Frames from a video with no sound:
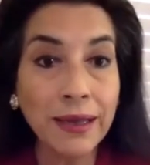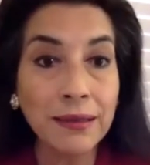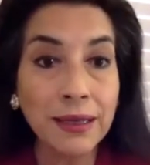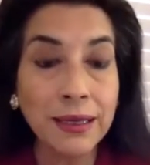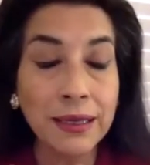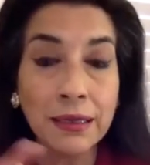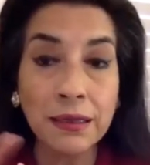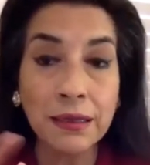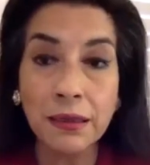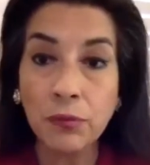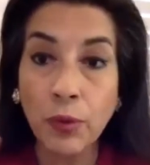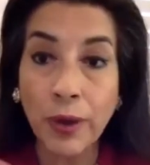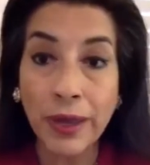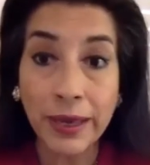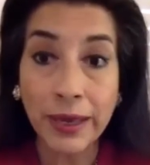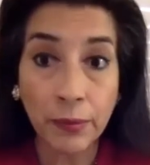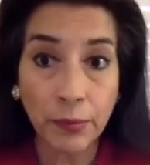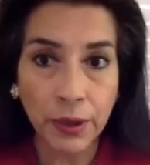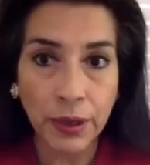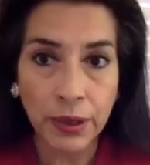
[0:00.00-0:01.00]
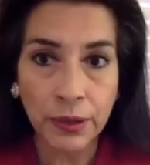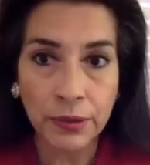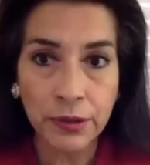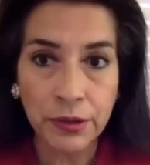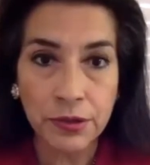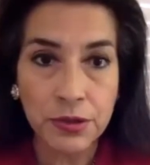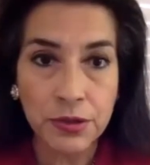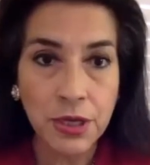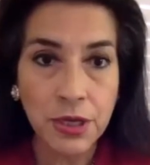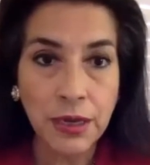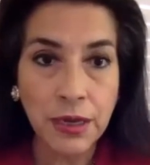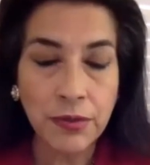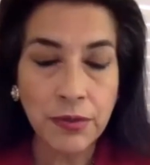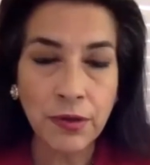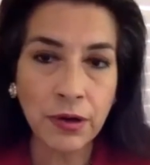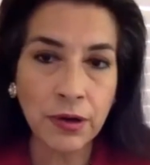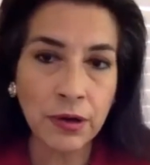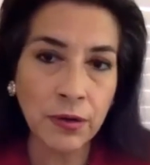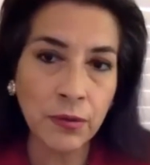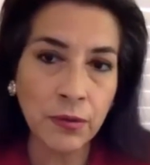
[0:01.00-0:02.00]
and it'll wake up others. They're
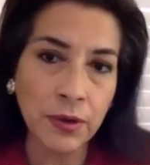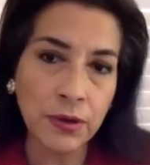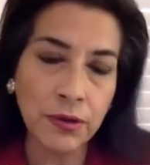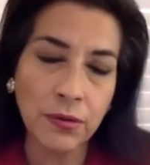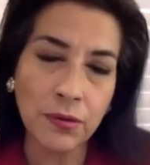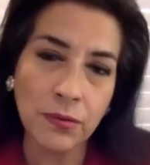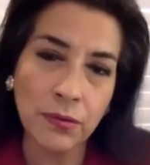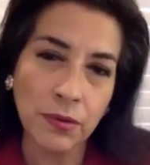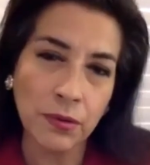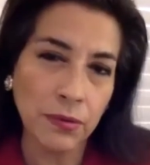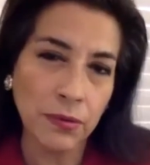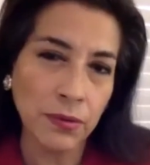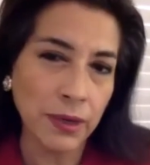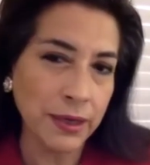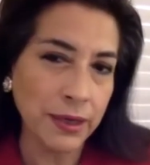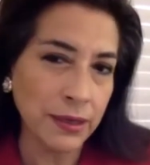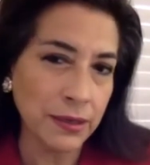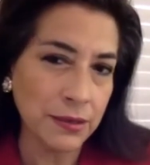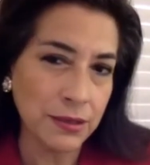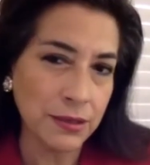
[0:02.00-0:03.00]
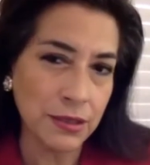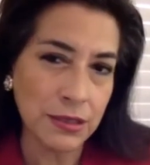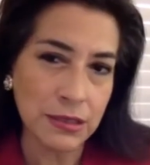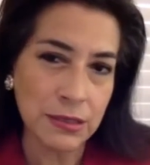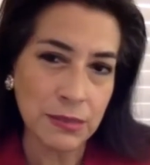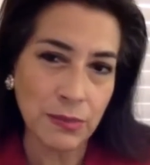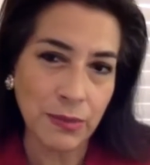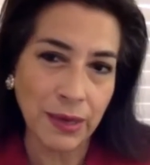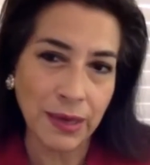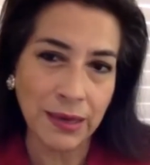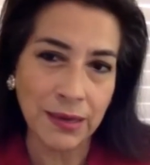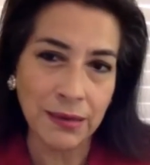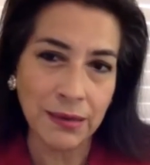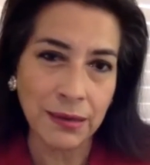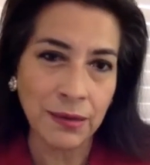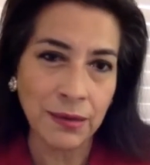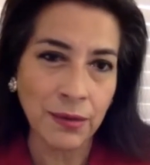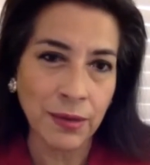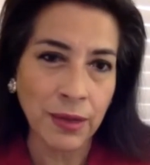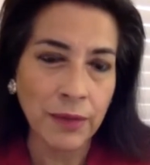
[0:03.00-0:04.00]
going to wonder, well, why is she
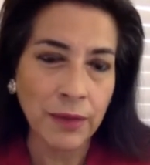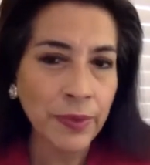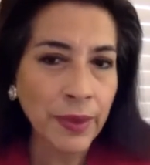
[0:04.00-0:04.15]
smiling?